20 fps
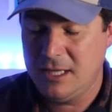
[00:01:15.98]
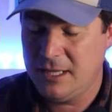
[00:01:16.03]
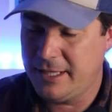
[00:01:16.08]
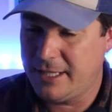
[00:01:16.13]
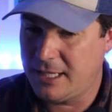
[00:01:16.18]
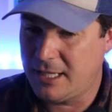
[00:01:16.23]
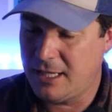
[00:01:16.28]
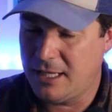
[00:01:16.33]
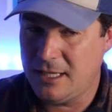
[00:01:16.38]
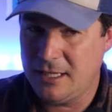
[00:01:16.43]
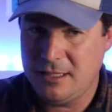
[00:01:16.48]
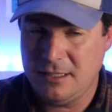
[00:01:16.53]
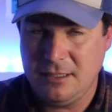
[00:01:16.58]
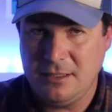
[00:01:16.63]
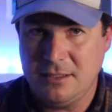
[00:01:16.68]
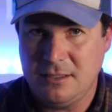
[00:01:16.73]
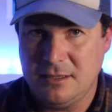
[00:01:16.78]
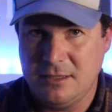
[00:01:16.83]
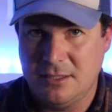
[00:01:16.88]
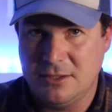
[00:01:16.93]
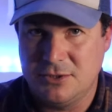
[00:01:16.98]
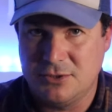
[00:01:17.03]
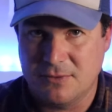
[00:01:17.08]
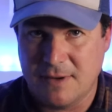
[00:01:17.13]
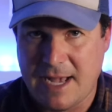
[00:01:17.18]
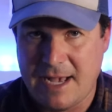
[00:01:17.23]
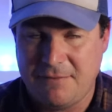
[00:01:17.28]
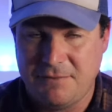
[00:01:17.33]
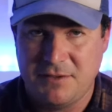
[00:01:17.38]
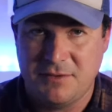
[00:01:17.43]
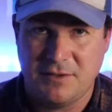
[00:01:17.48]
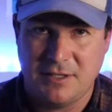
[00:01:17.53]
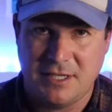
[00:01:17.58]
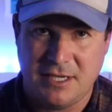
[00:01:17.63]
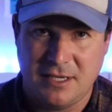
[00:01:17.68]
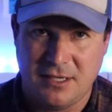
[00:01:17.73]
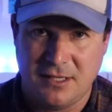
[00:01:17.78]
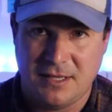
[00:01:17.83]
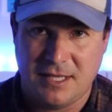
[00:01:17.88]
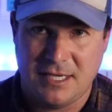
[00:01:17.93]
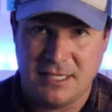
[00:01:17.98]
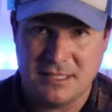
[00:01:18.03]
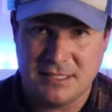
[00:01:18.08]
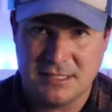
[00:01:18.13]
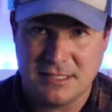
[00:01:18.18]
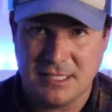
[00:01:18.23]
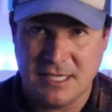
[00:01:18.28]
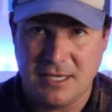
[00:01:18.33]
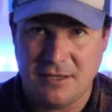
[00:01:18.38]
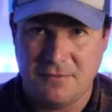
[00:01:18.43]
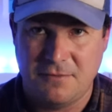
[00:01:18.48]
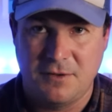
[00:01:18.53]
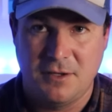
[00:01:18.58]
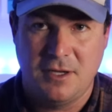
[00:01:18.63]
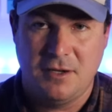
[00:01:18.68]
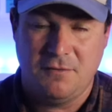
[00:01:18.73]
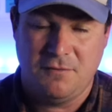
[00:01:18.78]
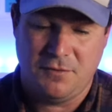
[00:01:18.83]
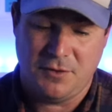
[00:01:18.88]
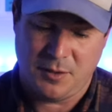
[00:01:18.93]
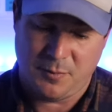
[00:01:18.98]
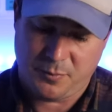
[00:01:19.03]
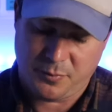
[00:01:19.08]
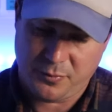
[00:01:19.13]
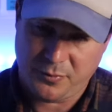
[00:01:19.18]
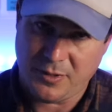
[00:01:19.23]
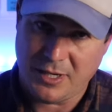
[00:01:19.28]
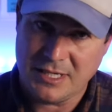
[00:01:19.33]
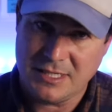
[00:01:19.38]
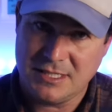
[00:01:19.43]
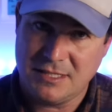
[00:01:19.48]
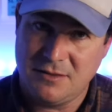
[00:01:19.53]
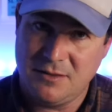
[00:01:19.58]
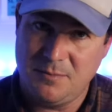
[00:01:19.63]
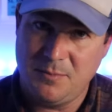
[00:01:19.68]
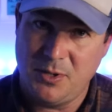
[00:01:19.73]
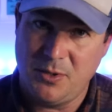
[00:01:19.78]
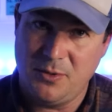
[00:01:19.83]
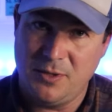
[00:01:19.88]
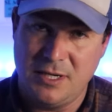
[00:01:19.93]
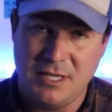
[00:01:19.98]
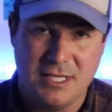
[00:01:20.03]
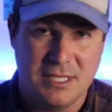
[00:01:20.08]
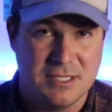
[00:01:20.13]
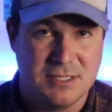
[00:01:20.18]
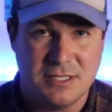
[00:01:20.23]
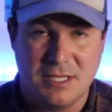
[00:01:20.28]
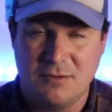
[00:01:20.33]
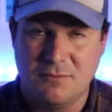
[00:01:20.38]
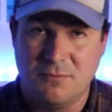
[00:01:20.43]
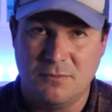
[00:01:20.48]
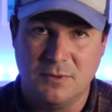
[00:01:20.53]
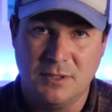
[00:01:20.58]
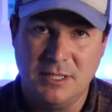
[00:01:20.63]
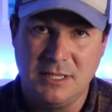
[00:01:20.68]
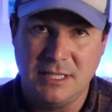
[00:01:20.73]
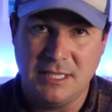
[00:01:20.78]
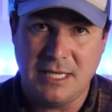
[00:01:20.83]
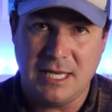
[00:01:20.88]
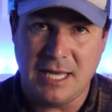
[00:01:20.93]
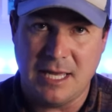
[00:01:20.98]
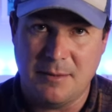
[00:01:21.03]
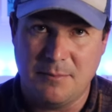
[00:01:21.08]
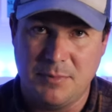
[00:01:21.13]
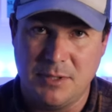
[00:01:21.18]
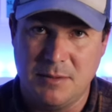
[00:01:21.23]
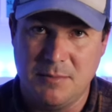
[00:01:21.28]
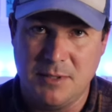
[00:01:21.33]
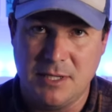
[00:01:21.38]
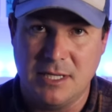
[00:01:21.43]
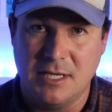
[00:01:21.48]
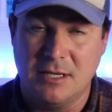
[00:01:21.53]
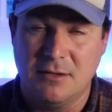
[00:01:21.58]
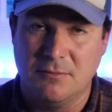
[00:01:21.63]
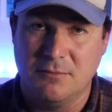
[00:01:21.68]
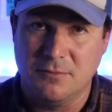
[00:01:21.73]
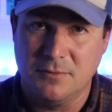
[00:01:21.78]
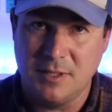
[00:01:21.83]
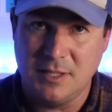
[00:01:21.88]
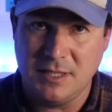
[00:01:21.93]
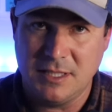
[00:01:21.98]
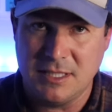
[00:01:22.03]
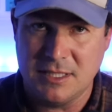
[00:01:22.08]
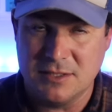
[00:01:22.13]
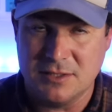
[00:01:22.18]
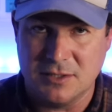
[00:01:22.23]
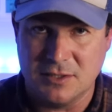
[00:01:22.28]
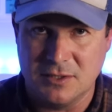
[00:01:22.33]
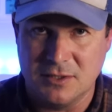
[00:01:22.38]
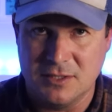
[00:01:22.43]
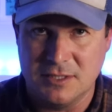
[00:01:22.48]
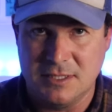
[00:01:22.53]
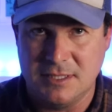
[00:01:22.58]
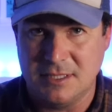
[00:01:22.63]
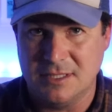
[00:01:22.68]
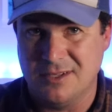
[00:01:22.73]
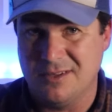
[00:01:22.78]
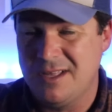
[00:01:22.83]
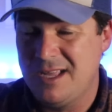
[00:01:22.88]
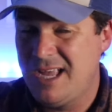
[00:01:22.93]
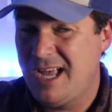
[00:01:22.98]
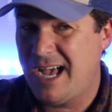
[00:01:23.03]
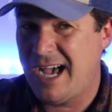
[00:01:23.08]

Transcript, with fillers: Like, the draft of a Carolina Skiff for the price of the boat it is, it really can't be beat. It really is a good deal.